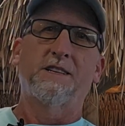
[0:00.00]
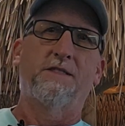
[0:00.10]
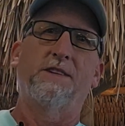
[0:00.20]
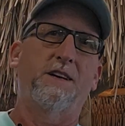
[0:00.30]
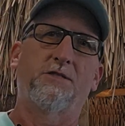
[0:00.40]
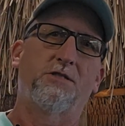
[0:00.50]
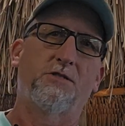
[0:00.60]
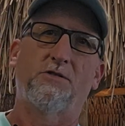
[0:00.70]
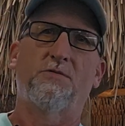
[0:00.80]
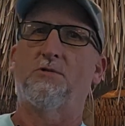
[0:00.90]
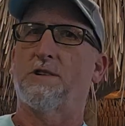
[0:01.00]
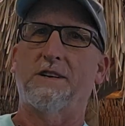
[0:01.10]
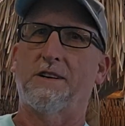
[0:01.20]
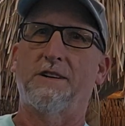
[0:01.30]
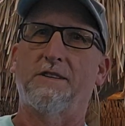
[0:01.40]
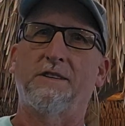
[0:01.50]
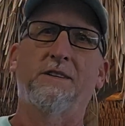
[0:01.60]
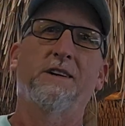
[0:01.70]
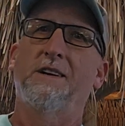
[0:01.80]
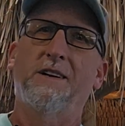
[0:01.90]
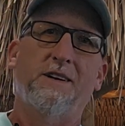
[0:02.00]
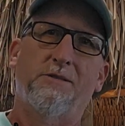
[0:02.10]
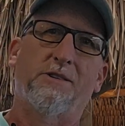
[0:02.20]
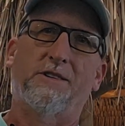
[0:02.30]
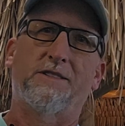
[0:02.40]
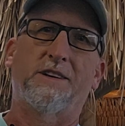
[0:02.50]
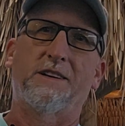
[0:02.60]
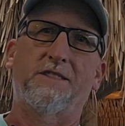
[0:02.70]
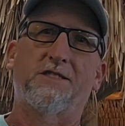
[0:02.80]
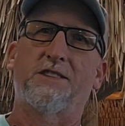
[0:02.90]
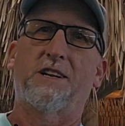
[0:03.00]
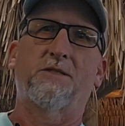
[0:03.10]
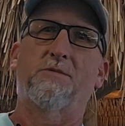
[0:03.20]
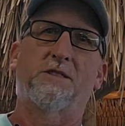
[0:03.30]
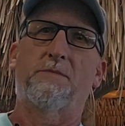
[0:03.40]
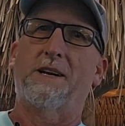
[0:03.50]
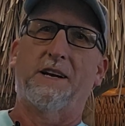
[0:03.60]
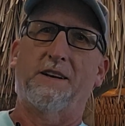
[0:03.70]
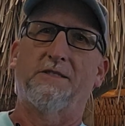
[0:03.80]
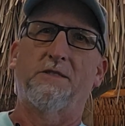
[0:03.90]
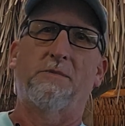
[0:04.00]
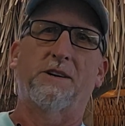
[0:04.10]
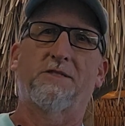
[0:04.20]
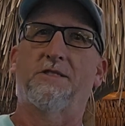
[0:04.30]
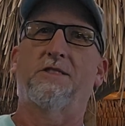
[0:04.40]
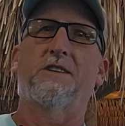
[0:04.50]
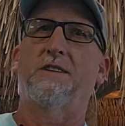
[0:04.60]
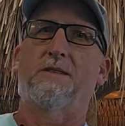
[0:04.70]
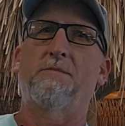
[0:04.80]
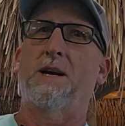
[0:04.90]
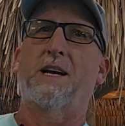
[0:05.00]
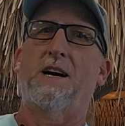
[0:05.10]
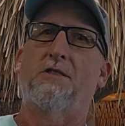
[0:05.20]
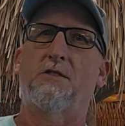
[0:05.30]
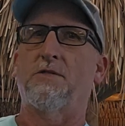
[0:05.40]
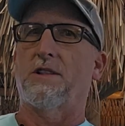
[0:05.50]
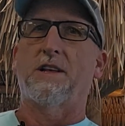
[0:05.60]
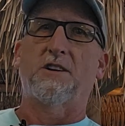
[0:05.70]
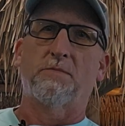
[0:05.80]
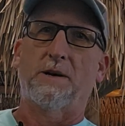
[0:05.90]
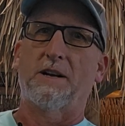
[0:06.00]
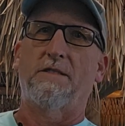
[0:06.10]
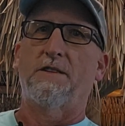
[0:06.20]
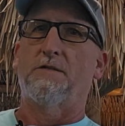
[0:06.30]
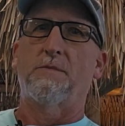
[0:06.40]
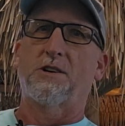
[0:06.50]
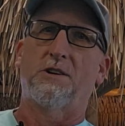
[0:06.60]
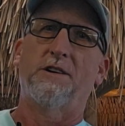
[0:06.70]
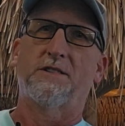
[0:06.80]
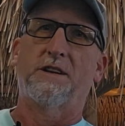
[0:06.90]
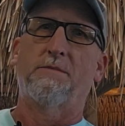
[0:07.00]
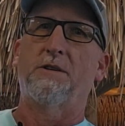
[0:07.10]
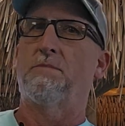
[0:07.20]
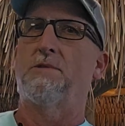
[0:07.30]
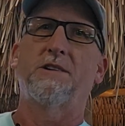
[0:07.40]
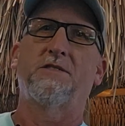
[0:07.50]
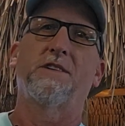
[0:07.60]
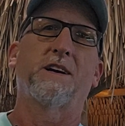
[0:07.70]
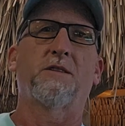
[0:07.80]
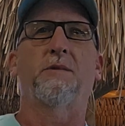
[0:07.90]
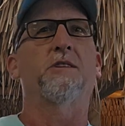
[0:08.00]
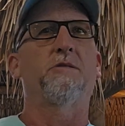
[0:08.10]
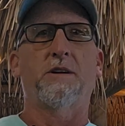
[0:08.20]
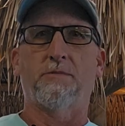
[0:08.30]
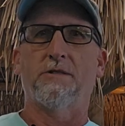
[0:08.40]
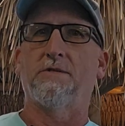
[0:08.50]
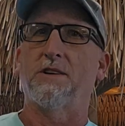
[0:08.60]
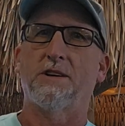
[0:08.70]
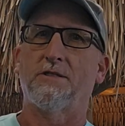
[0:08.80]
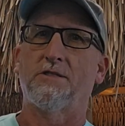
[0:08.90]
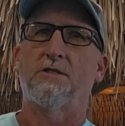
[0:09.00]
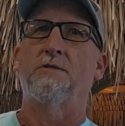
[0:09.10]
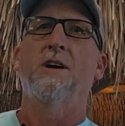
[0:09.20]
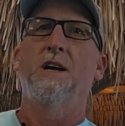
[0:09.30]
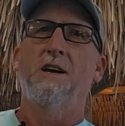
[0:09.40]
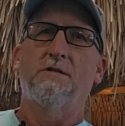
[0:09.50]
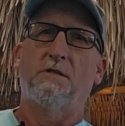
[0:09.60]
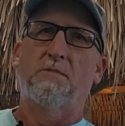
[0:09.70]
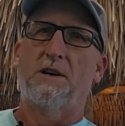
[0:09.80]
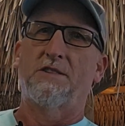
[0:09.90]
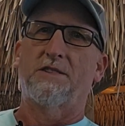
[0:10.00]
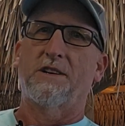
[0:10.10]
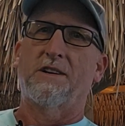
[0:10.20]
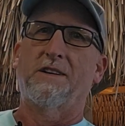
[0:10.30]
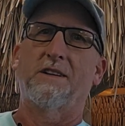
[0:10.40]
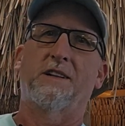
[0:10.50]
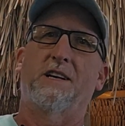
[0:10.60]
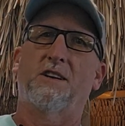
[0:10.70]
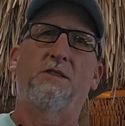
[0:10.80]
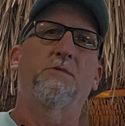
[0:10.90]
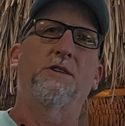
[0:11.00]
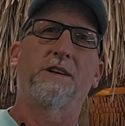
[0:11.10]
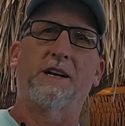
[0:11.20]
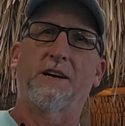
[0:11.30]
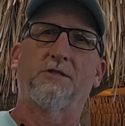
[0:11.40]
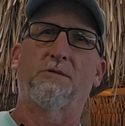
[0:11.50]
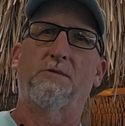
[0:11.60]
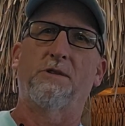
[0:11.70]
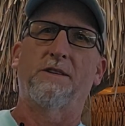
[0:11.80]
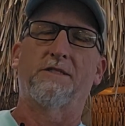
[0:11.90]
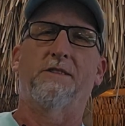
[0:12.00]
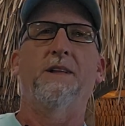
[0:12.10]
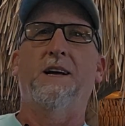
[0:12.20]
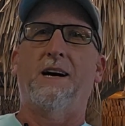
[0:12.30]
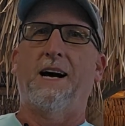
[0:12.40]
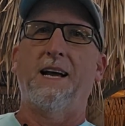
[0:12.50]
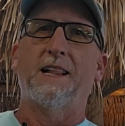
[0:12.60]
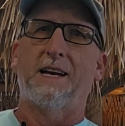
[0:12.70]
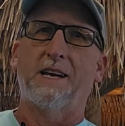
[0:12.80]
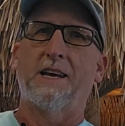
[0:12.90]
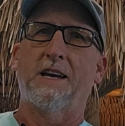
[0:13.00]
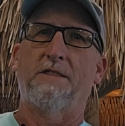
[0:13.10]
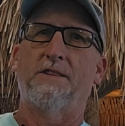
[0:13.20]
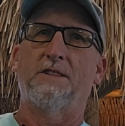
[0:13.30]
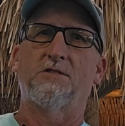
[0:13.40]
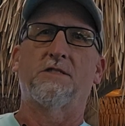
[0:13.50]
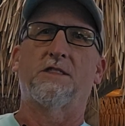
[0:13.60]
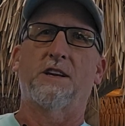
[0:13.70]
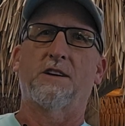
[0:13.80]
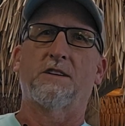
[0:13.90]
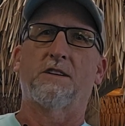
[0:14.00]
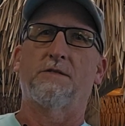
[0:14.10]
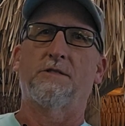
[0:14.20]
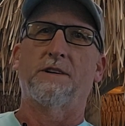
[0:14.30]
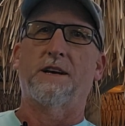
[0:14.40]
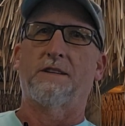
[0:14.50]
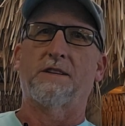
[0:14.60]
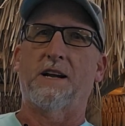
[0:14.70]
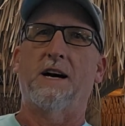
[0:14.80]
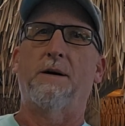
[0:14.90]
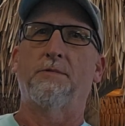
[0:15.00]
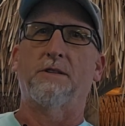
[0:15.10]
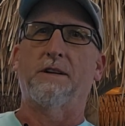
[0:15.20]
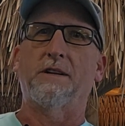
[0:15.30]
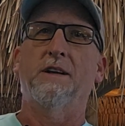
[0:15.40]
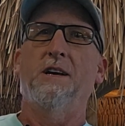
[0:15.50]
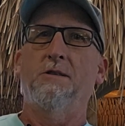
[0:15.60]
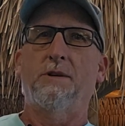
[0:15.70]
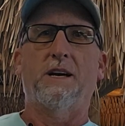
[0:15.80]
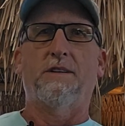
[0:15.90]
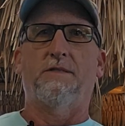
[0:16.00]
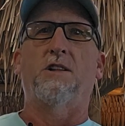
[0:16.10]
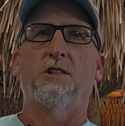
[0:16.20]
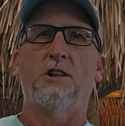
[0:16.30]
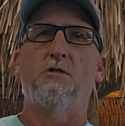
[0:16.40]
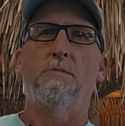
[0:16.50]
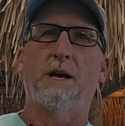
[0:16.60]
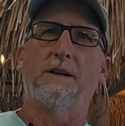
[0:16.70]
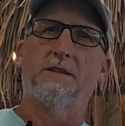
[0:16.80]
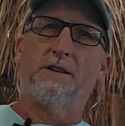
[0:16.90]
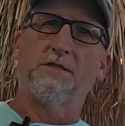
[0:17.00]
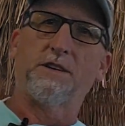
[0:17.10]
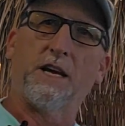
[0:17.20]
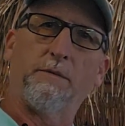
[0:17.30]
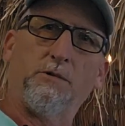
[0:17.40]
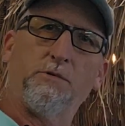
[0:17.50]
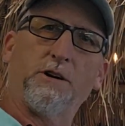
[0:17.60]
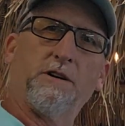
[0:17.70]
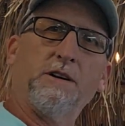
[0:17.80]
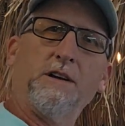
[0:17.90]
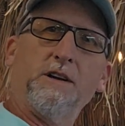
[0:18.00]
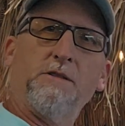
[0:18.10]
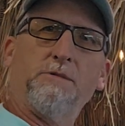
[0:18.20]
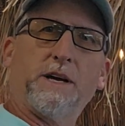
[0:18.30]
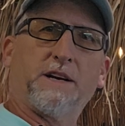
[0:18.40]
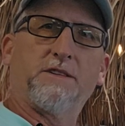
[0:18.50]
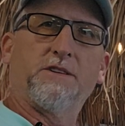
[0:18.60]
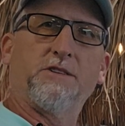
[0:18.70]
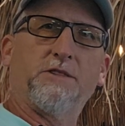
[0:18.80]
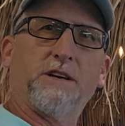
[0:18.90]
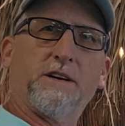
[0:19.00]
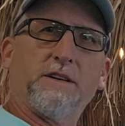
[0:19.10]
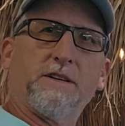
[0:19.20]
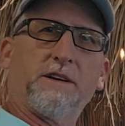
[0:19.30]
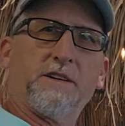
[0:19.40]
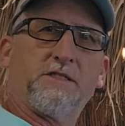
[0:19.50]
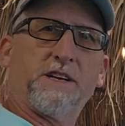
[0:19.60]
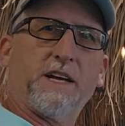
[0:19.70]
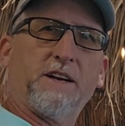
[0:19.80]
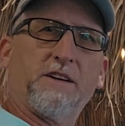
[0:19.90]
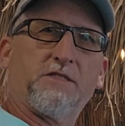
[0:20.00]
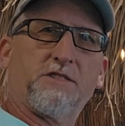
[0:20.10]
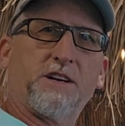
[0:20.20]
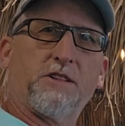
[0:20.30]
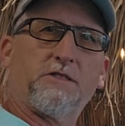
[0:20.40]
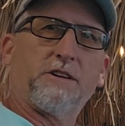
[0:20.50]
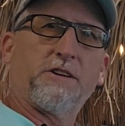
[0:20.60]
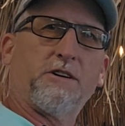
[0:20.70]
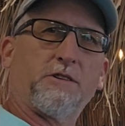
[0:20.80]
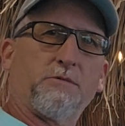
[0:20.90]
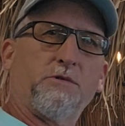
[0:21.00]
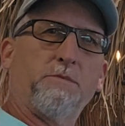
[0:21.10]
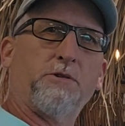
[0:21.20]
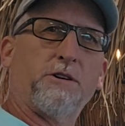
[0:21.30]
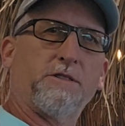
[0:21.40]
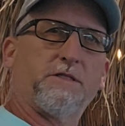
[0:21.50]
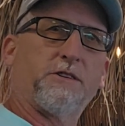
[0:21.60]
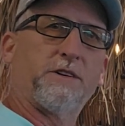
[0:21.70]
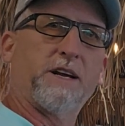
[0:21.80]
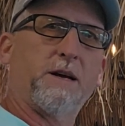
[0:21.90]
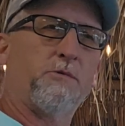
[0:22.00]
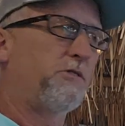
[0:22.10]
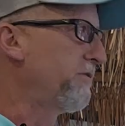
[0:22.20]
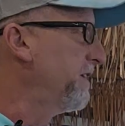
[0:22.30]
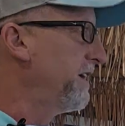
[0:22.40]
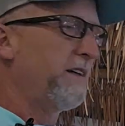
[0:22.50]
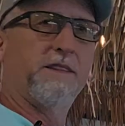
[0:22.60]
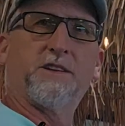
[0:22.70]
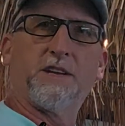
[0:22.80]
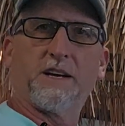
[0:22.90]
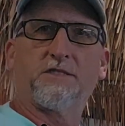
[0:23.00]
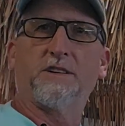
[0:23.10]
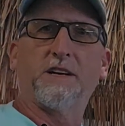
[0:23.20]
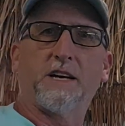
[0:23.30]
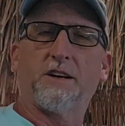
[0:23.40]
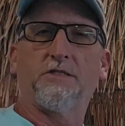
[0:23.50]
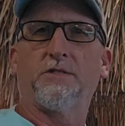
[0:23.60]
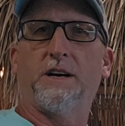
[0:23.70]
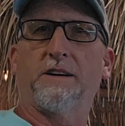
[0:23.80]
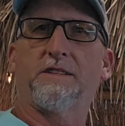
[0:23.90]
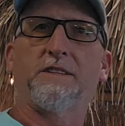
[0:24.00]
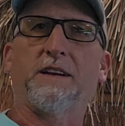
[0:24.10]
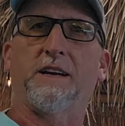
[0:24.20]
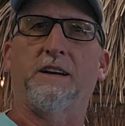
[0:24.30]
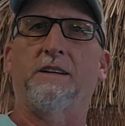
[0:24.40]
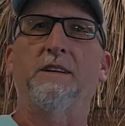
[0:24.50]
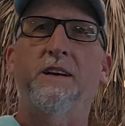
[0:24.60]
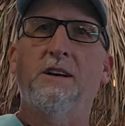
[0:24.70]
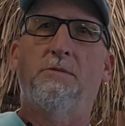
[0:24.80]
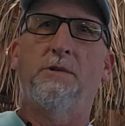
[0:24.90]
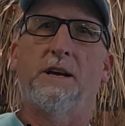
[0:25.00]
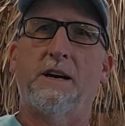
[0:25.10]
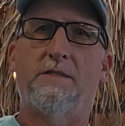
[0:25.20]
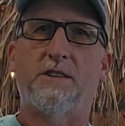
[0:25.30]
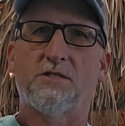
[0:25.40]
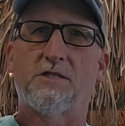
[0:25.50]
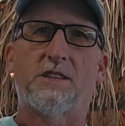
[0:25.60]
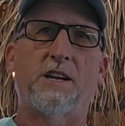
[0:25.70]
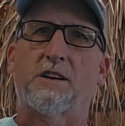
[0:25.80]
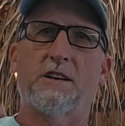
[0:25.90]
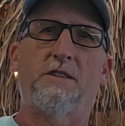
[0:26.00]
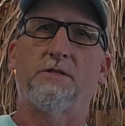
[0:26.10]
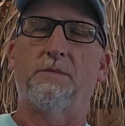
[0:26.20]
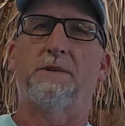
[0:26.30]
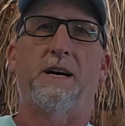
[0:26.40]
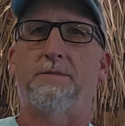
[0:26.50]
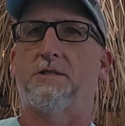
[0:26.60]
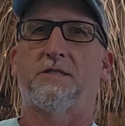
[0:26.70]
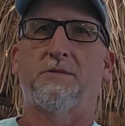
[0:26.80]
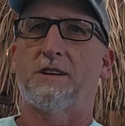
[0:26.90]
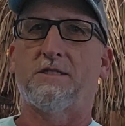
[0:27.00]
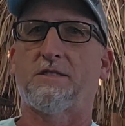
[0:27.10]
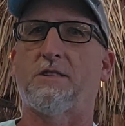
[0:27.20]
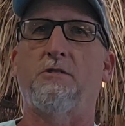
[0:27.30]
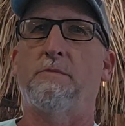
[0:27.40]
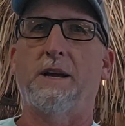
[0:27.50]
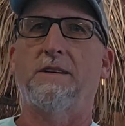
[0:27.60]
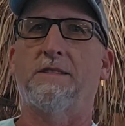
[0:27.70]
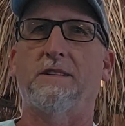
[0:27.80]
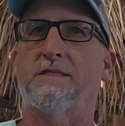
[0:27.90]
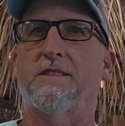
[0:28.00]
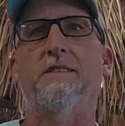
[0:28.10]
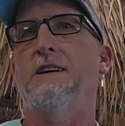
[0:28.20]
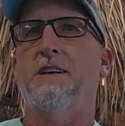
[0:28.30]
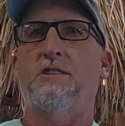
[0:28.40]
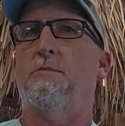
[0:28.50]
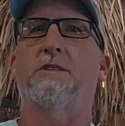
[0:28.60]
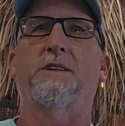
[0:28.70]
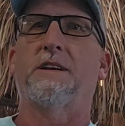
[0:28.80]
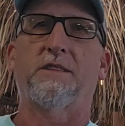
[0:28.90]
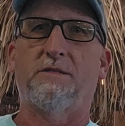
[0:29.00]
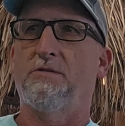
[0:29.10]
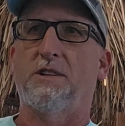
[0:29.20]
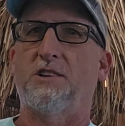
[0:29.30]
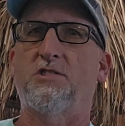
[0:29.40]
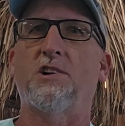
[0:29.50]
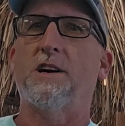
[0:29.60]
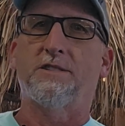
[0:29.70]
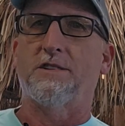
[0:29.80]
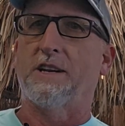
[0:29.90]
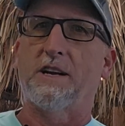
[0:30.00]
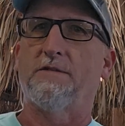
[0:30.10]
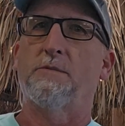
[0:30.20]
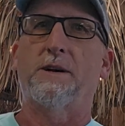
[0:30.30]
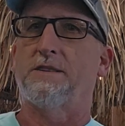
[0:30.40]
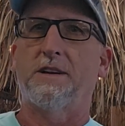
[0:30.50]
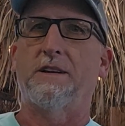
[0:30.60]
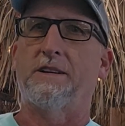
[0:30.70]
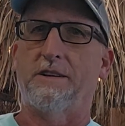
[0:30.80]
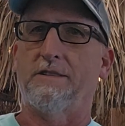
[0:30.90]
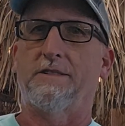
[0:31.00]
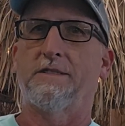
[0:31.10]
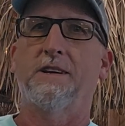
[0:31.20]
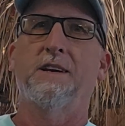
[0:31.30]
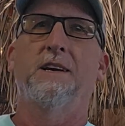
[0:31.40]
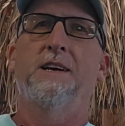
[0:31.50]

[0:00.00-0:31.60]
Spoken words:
7 times 2, 1,400, where the synthetic one's about $800. So you're going to make out over the lifespan of it from a cost standpoint. Plus, you're not going to be going up there every year or two replacing it like you would a natural one. So I like having the synthetic cover as an option. And we have a low maintenance table where we actually do a stain and a sealer on all our wood parts of our table. The deck's done out of Trex, and we have the synthetic cover up top just because it's low maintenance and nobody's going to have to really touch it now for about 10 years.